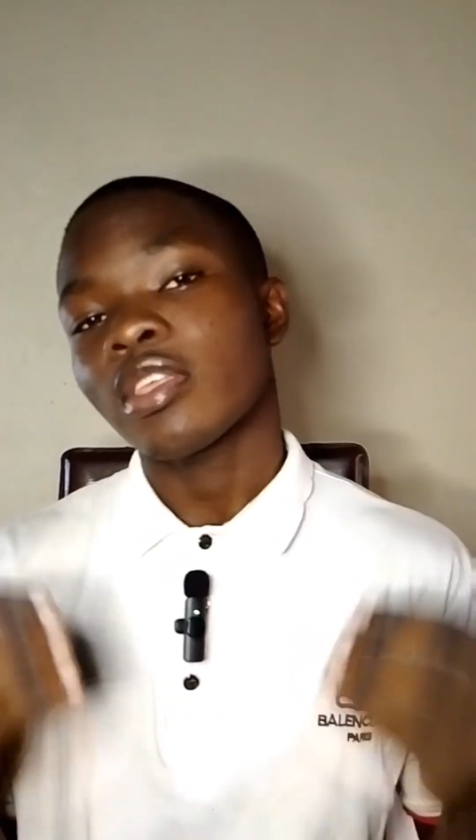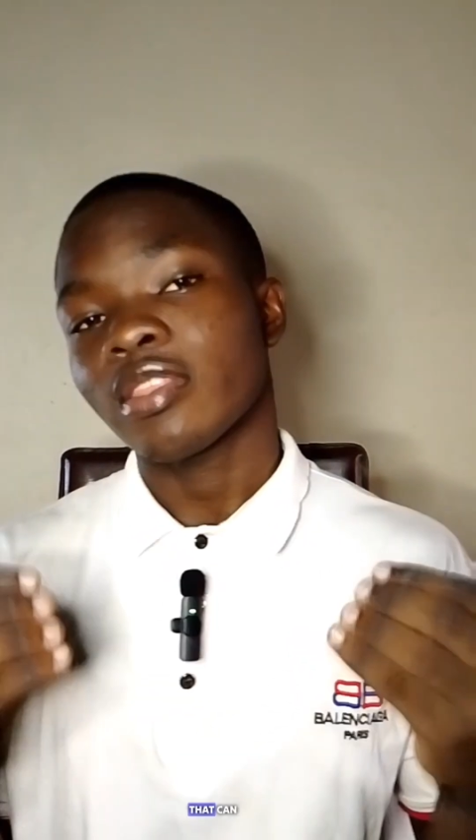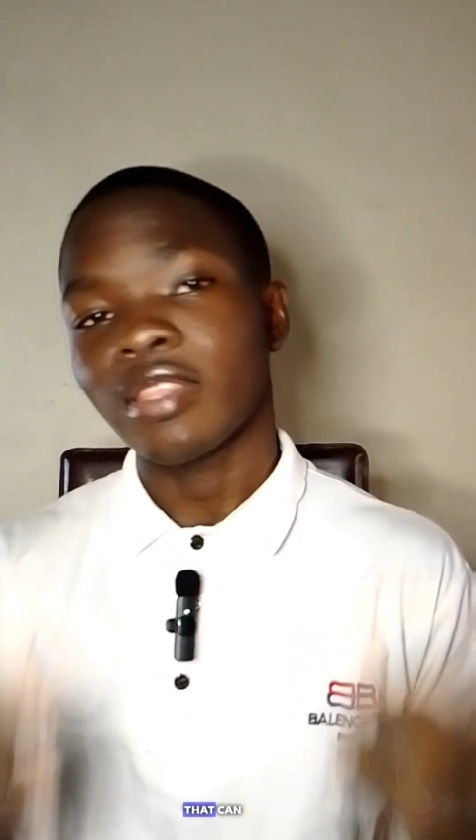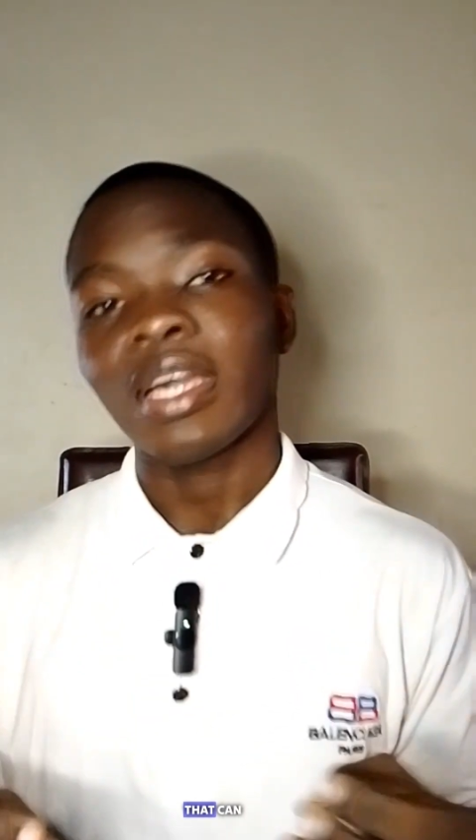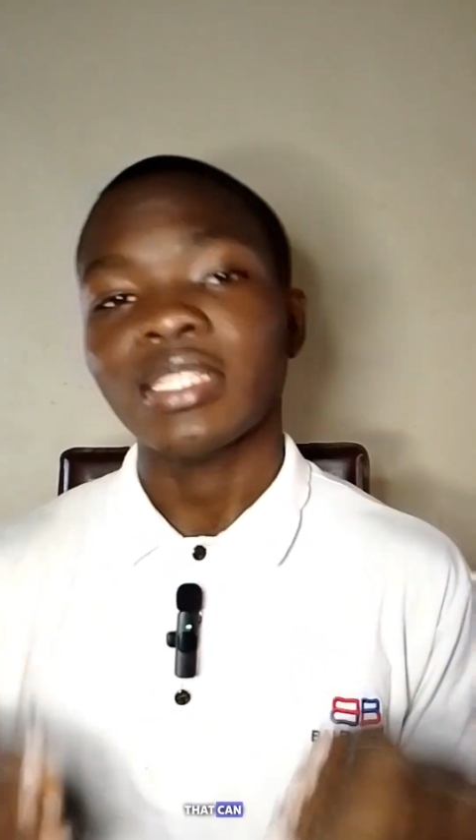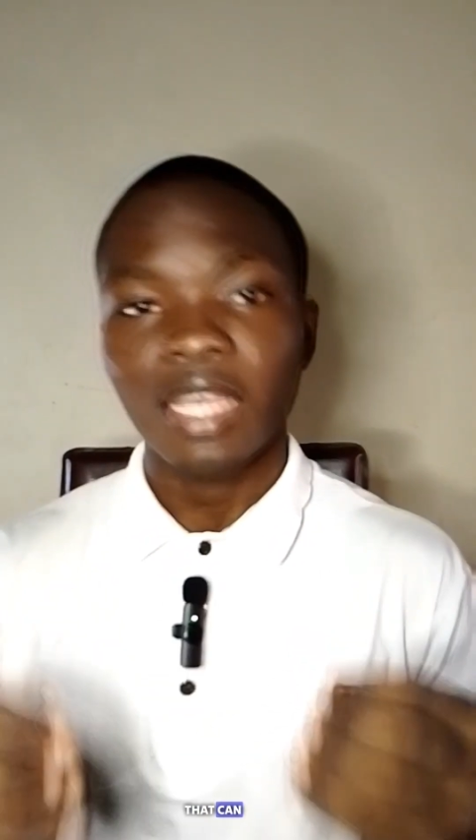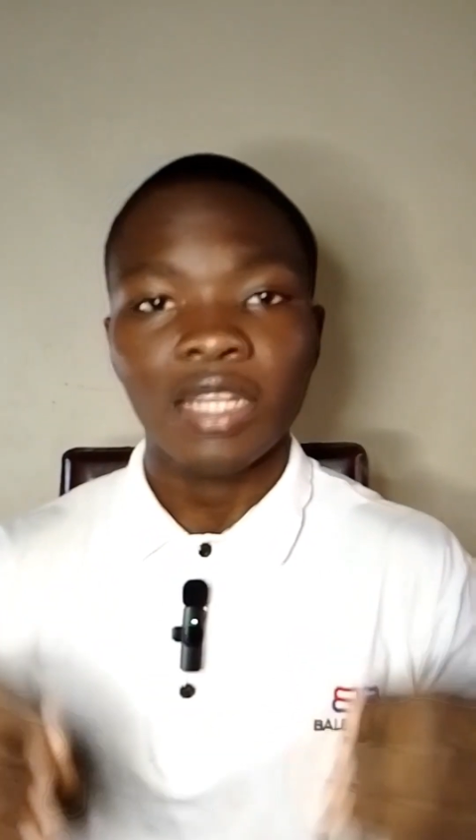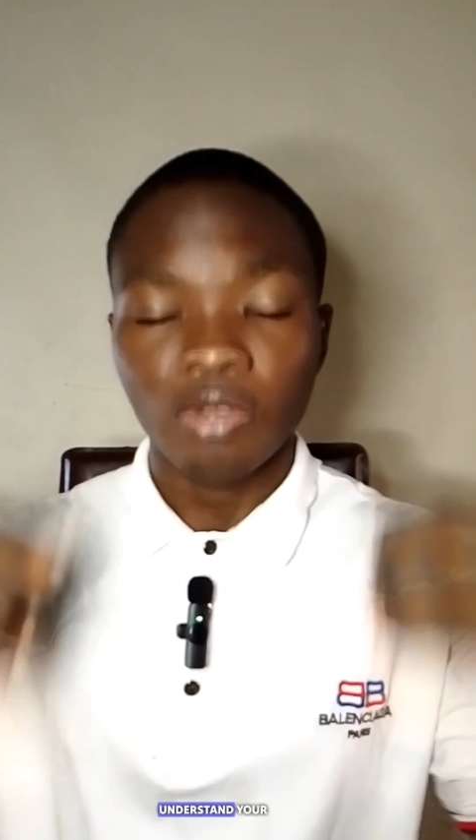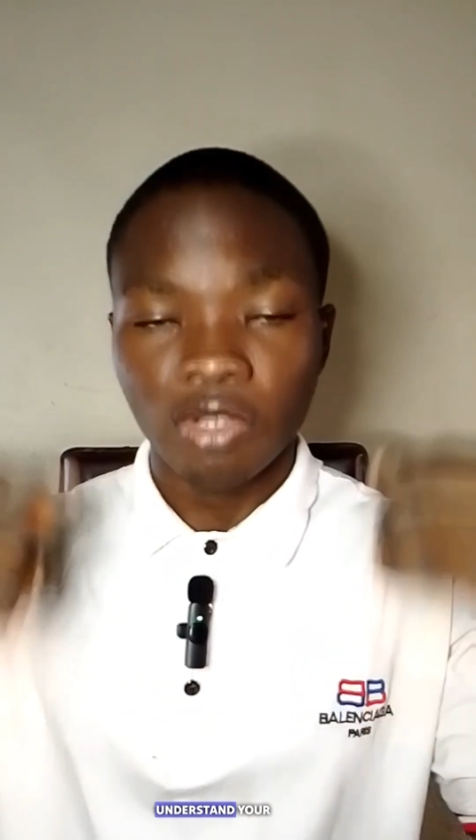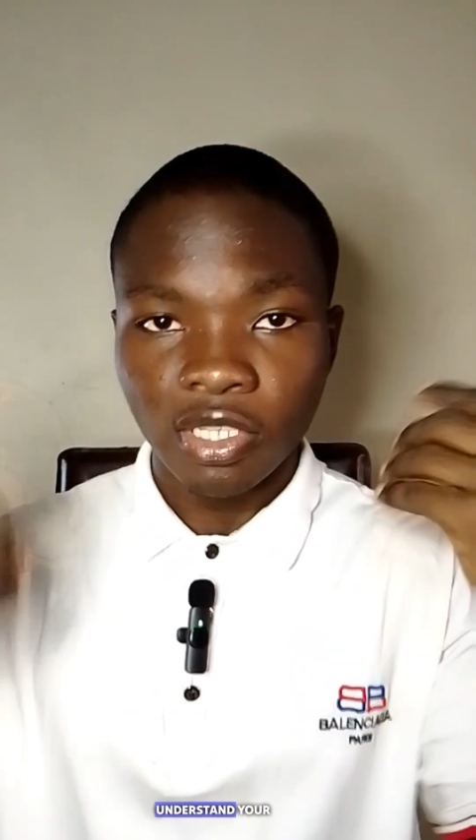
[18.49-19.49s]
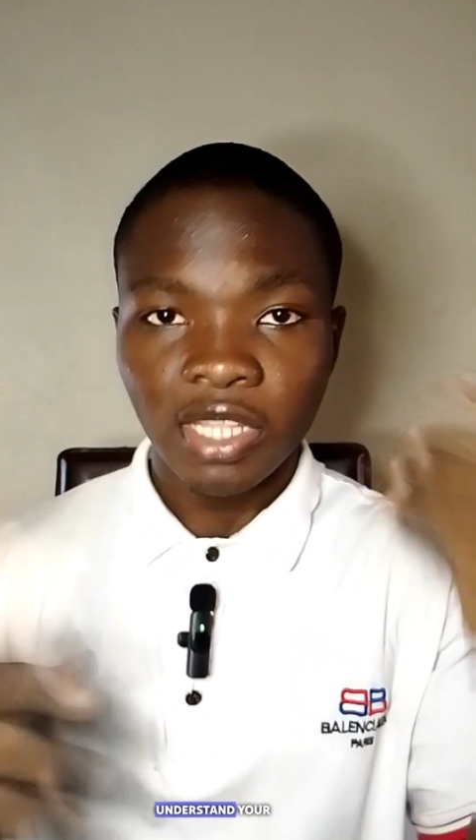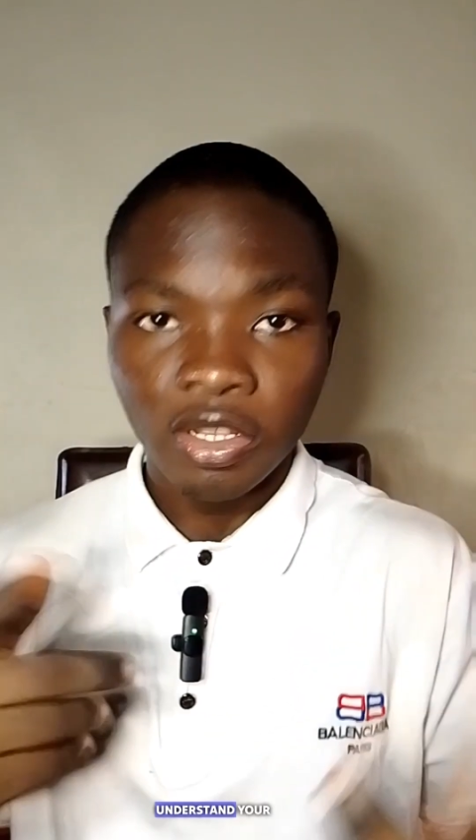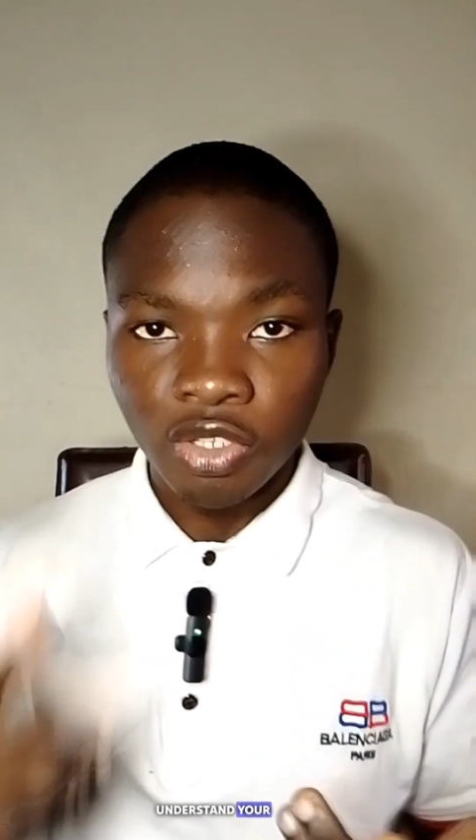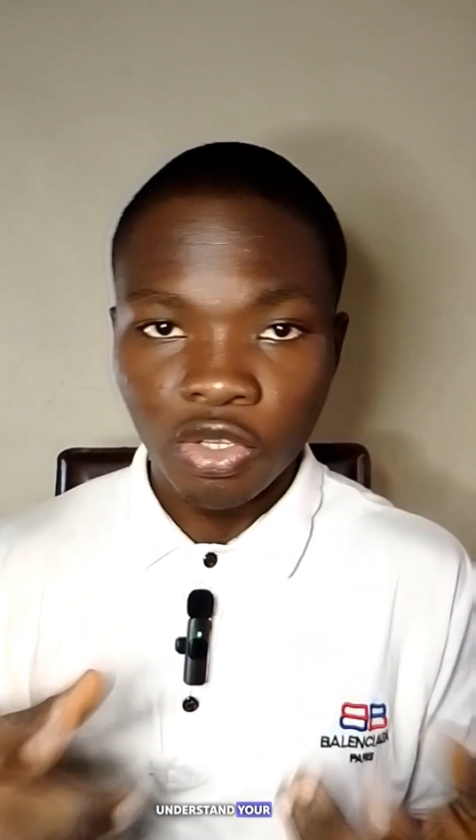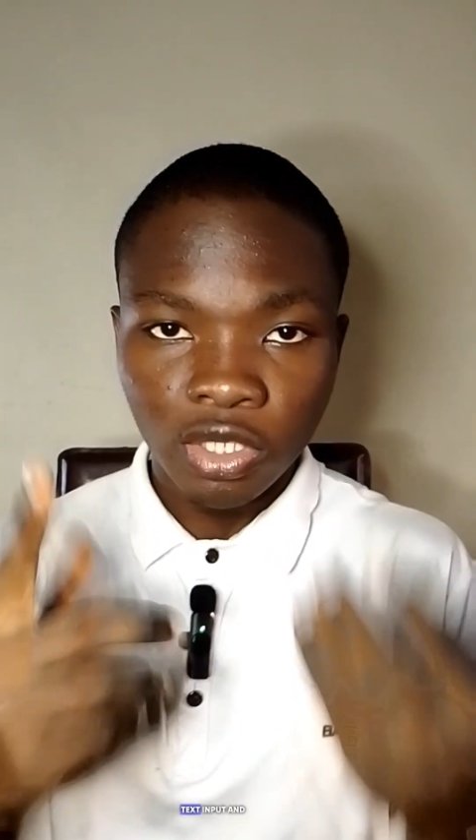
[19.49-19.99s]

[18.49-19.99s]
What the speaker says: that can understand your